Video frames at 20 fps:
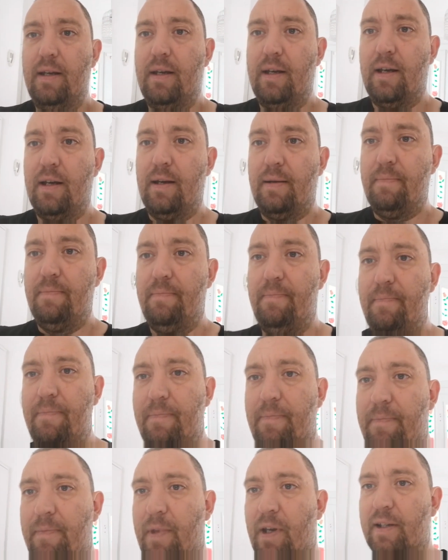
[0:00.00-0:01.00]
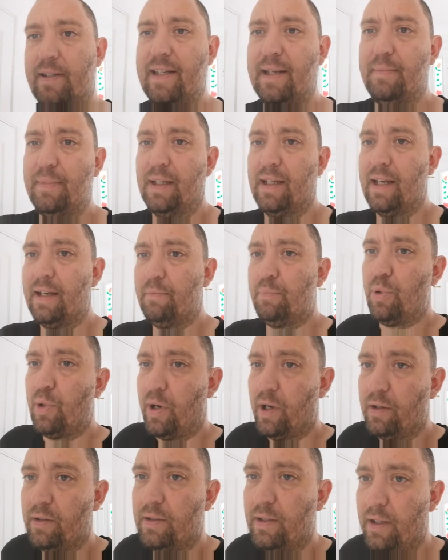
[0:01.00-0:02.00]
I seem to get
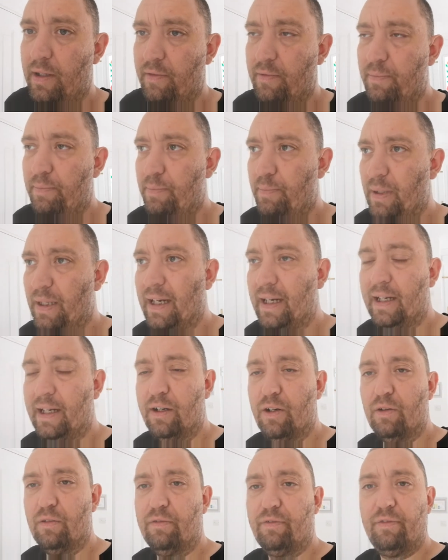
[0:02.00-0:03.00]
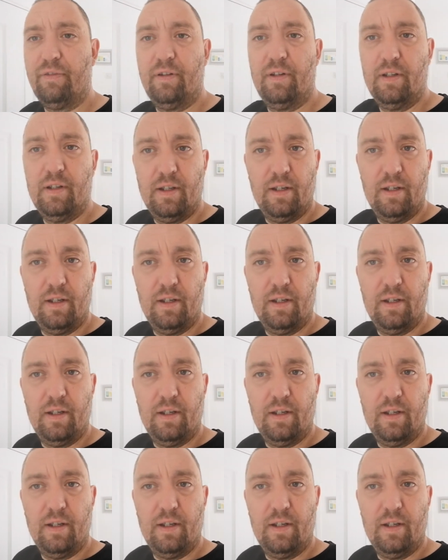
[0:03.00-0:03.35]
products at the beginning of,